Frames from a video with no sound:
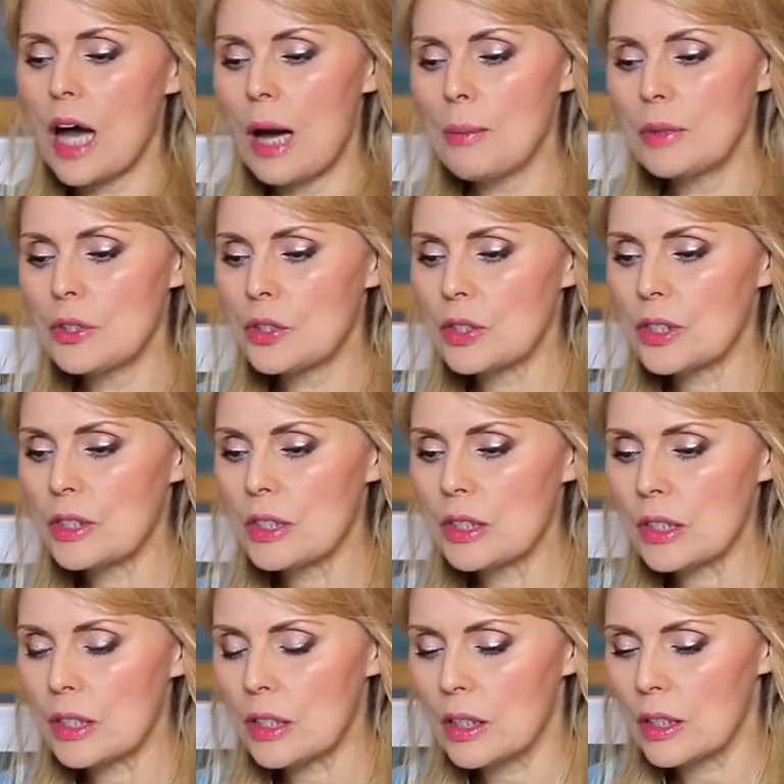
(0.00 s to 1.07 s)
I mean
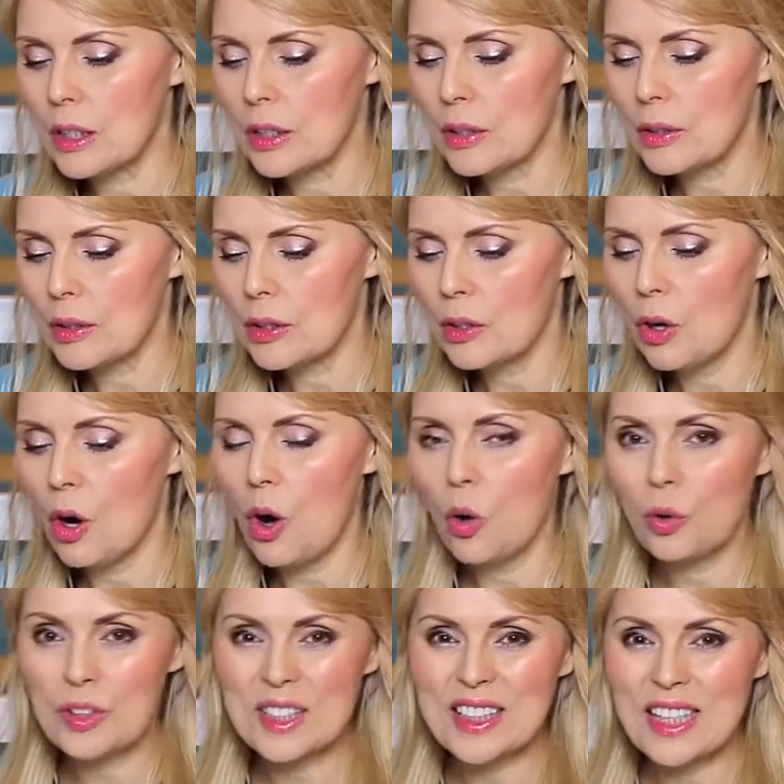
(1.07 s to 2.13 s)
just uh,
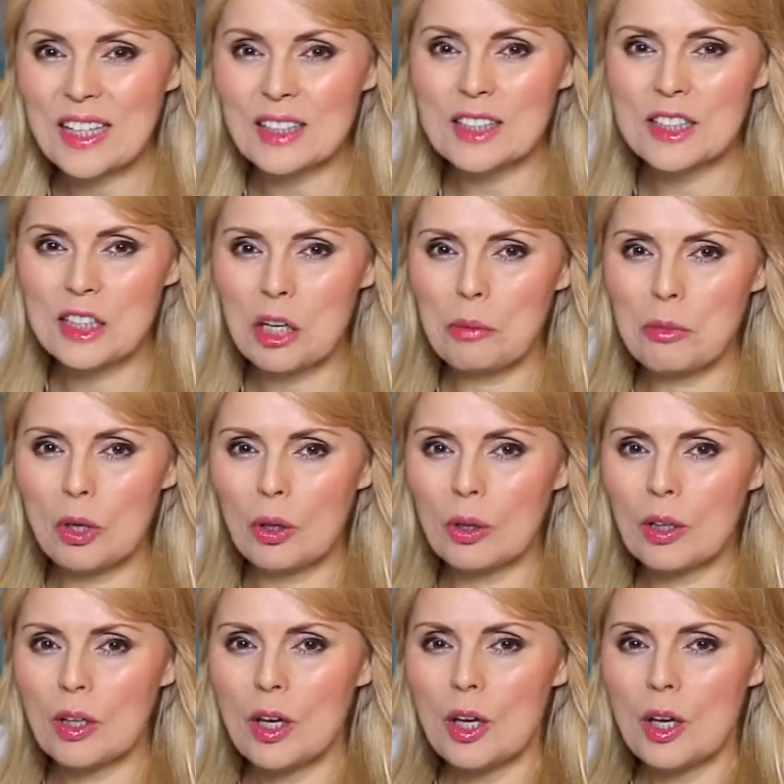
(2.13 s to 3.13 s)
whole Second Samuel.